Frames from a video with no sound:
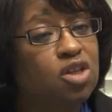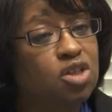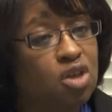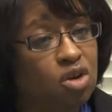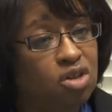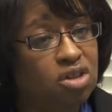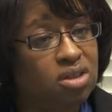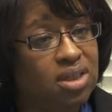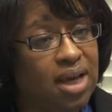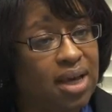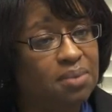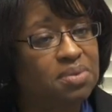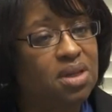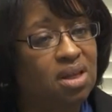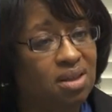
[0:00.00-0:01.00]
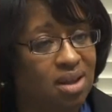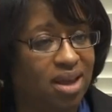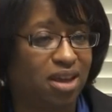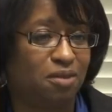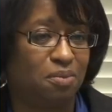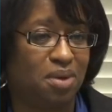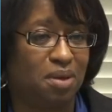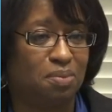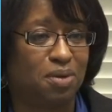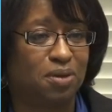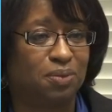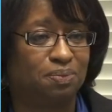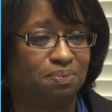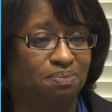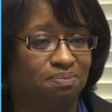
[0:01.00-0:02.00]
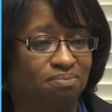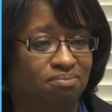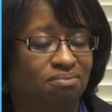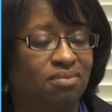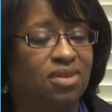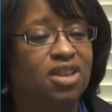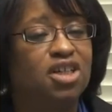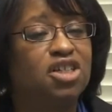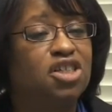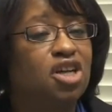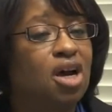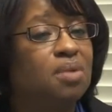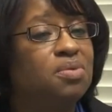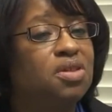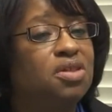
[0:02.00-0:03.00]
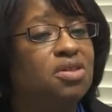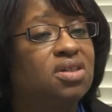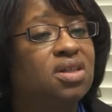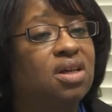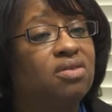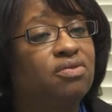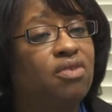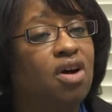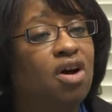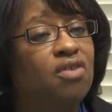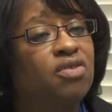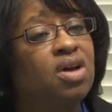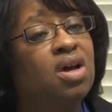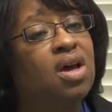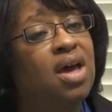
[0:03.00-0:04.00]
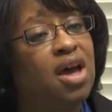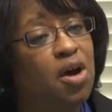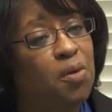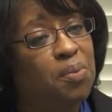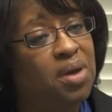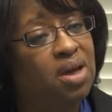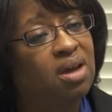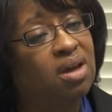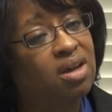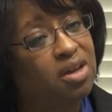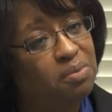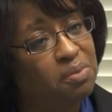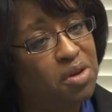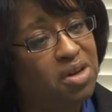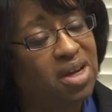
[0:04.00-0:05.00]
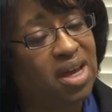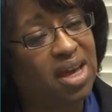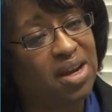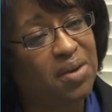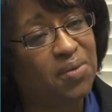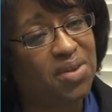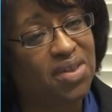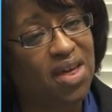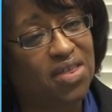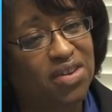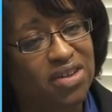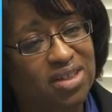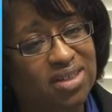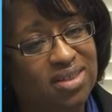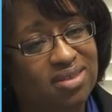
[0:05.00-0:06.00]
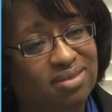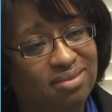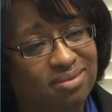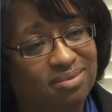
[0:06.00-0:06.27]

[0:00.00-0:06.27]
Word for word: Social types like people. Their jobs usually involve helping and communicating with others.